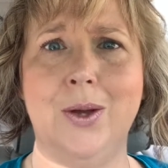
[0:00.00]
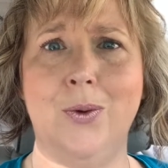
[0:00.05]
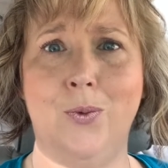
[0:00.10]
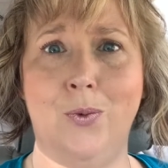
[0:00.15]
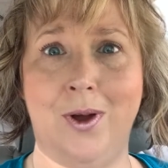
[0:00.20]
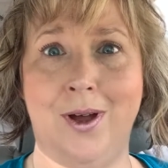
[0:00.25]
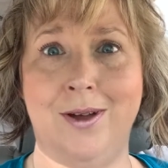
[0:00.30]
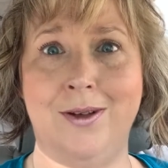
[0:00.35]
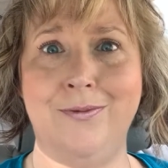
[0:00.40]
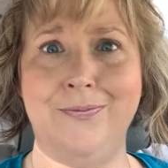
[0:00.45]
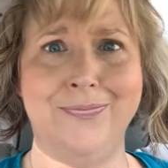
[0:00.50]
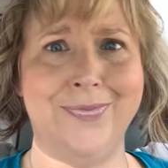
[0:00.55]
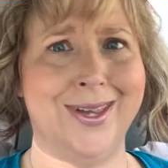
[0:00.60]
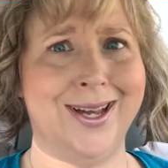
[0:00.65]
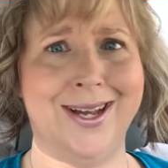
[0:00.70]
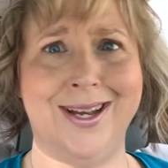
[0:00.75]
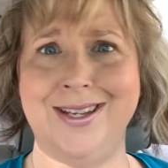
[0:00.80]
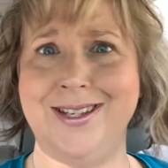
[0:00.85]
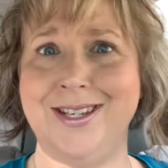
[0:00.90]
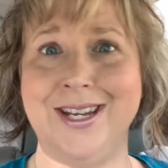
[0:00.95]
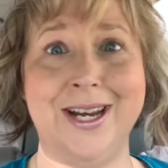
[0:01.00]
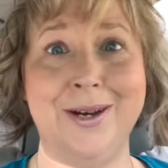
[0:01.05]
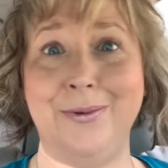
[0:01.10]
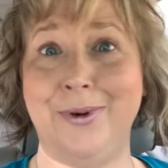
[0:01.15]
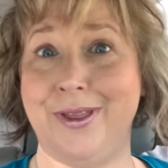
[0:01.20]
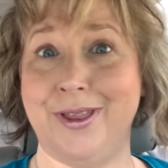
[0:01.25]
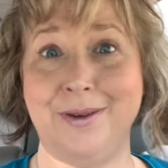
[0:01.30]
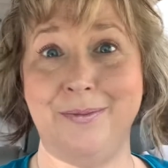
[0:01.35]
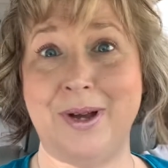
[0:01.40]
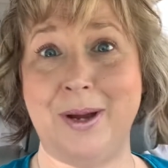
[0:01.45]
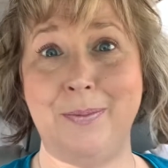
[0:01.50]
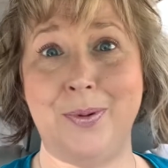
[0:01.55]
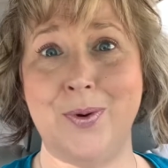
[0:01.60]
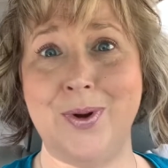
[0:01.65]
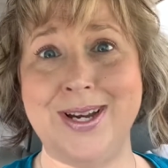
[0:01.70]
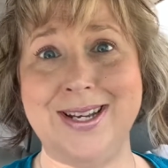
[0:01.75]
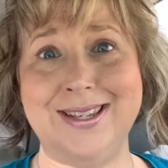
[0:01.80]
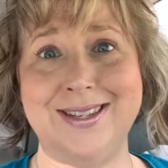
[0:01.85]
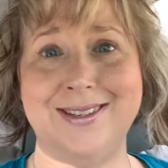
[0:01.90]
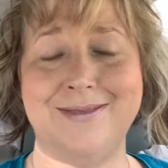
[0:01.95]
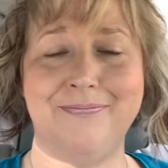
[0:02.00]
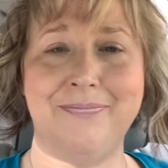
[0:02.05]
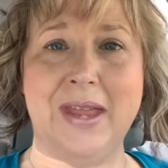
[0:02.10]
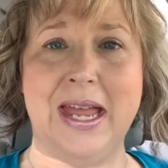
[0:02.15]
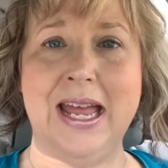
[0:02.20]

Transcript: Well, I stayed within my points.